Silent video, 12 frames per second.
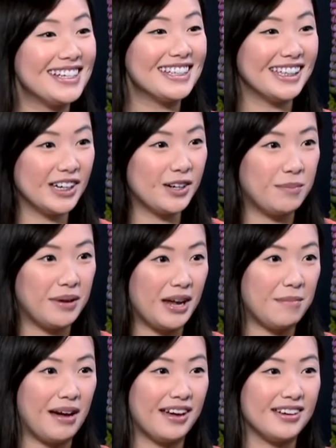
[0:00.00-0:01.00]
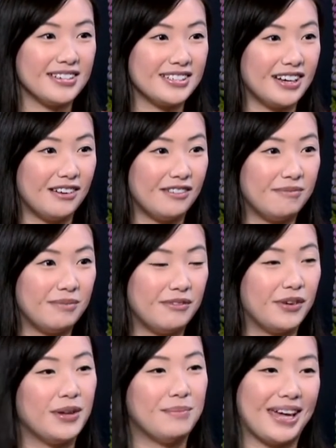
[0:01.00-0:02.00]
us a little bit about yourself
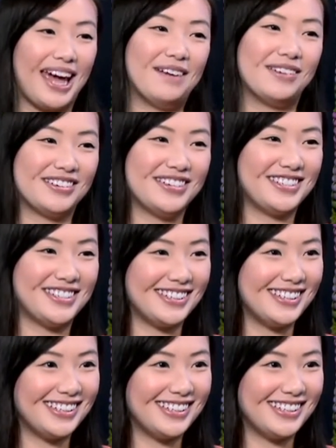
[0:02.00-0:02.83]
before you became a Christian.